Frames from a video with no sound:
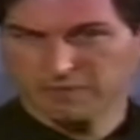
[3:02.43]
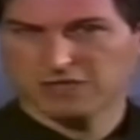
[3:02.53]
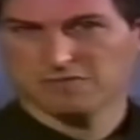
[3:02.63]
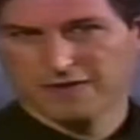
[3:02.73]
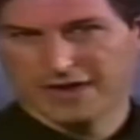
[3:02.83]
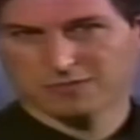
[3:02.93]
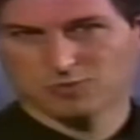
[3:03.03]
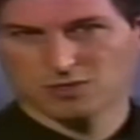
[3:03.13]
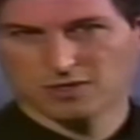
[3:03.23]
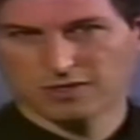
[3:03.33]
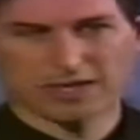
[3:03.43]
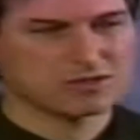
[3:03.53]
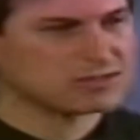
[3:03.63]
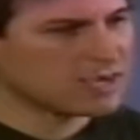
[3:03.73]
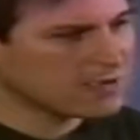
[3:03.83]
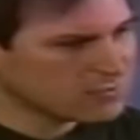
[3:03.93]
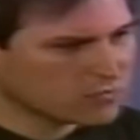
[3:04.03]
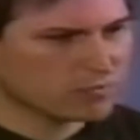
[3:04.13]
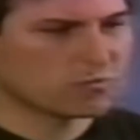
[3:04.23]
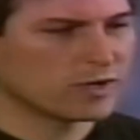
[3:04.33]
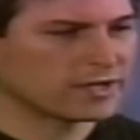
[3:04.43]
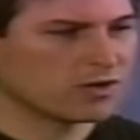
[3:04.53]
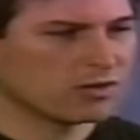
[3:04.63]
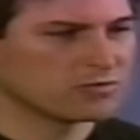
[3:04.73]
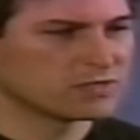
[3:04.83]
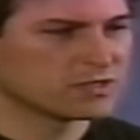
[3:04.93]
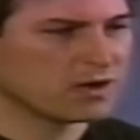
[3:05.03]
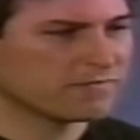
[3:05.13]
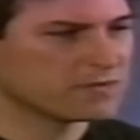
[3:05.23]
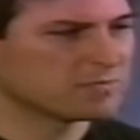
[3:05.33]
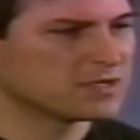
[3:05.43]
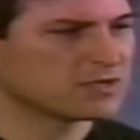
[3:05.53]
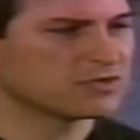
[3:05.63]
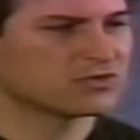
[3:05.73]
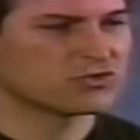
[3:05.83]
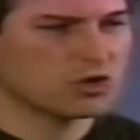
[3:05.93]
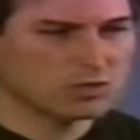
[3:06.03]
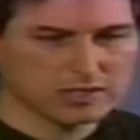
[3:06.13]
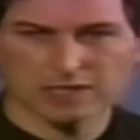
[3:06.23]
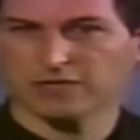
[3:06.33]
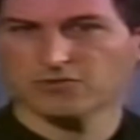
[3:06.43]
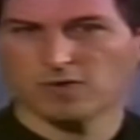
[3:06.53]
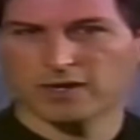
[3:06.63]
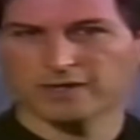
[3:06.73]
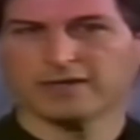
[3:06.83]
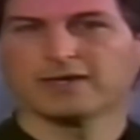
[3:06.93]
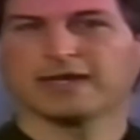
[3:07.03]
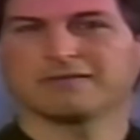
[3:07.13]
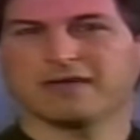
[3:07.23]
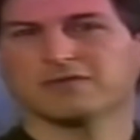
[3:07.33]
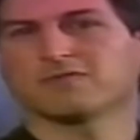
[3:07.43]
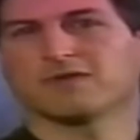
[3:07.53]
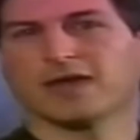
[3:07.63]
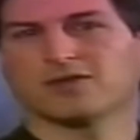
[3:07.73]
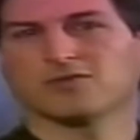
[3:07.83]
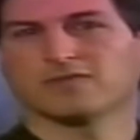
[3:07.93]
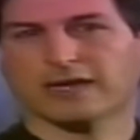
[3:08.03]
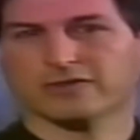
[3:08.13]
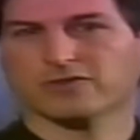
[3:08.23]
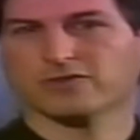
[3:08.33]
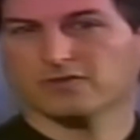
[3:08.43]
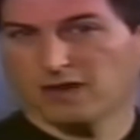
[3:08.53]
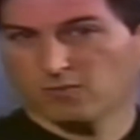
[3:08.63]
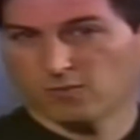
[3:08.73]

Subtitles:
fax machine, and saves you from running all over the office because it's totally electronic and takes advantage of NeXT's networks.